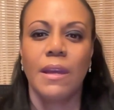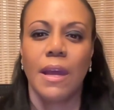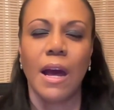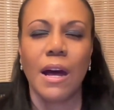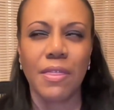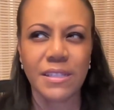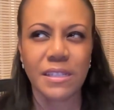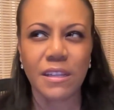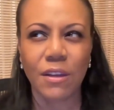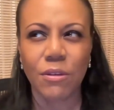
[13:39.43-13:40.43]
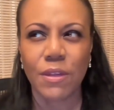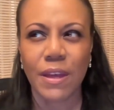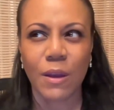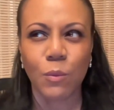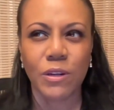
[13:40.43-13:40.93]
That's another thing
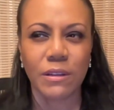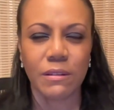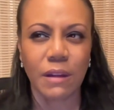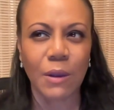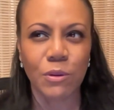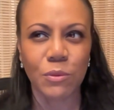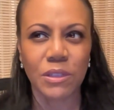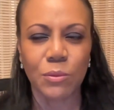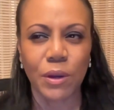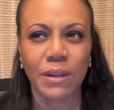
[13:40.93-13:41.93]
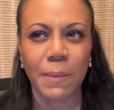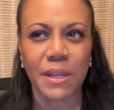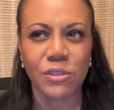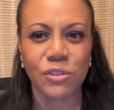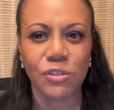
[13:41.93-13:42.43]
I would really
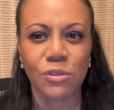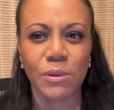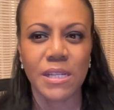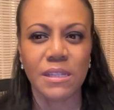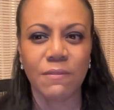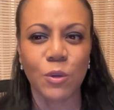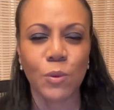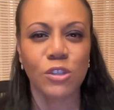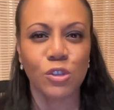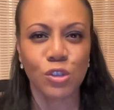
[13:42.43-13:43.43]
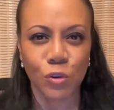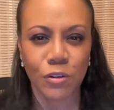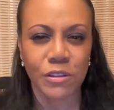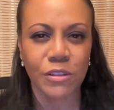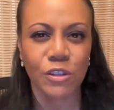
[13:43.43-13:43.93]
recommend too, is if you can
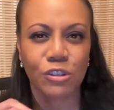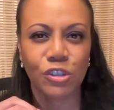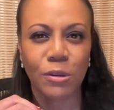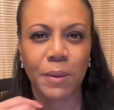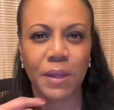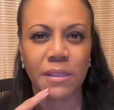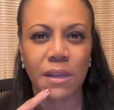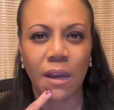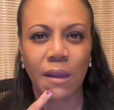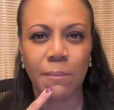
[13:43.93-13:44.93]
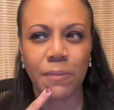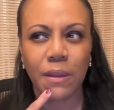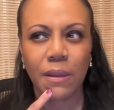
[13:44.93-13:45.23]
shorten your shipping time.